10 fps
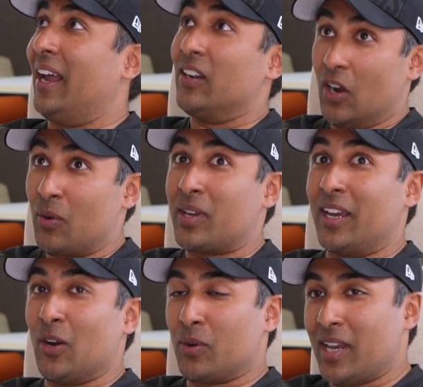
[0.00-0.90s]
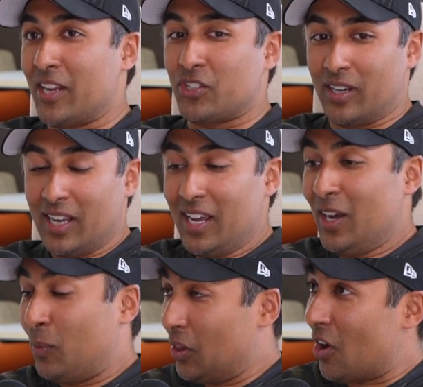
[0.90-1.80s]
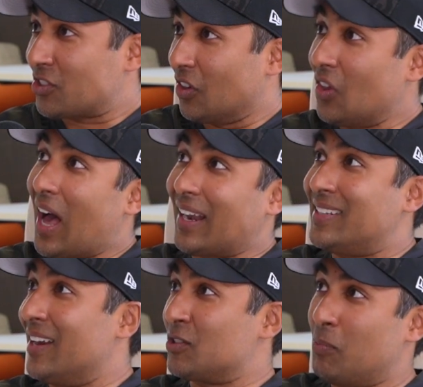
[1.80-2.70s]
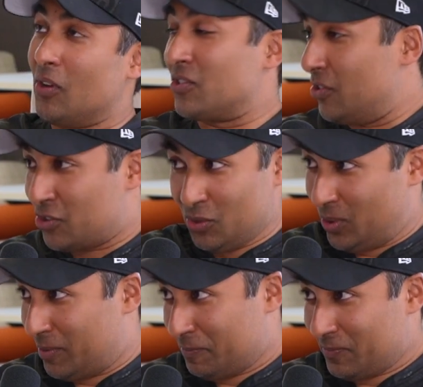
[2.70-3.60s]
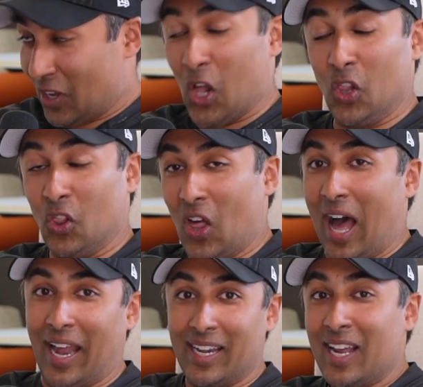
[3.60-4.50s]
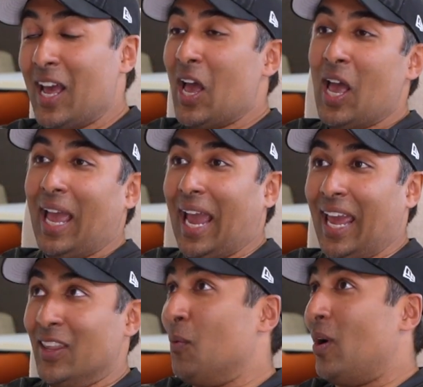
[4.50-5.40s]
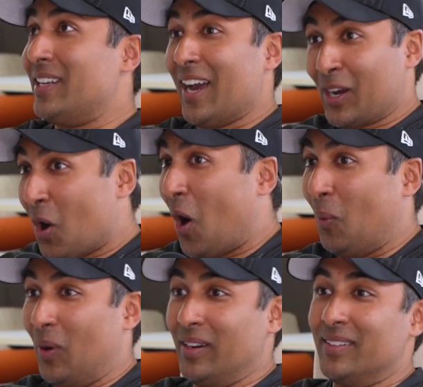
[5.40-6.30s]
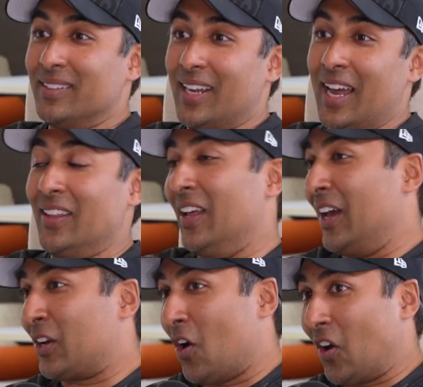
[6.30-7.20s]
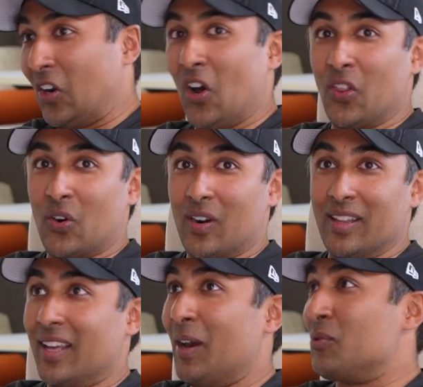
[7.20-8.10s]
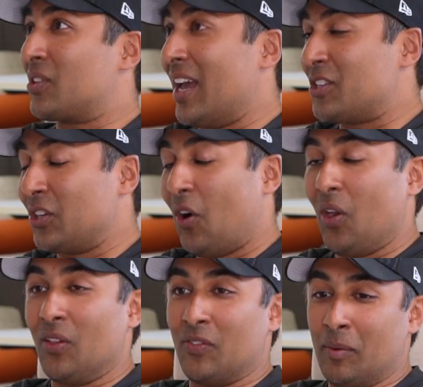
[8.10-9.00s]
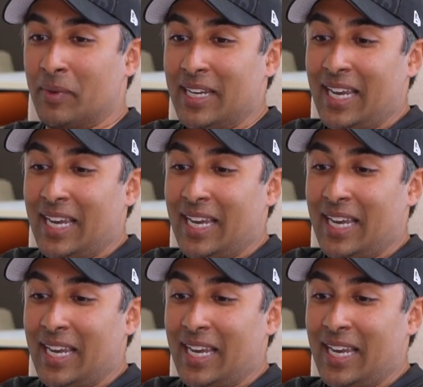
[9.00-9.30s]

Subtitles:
And, okay, go catch it. We lost a lot of tennis balls in the sewer, a lot. And then one day I caught one, and then I caught another, and then I was catching all of them.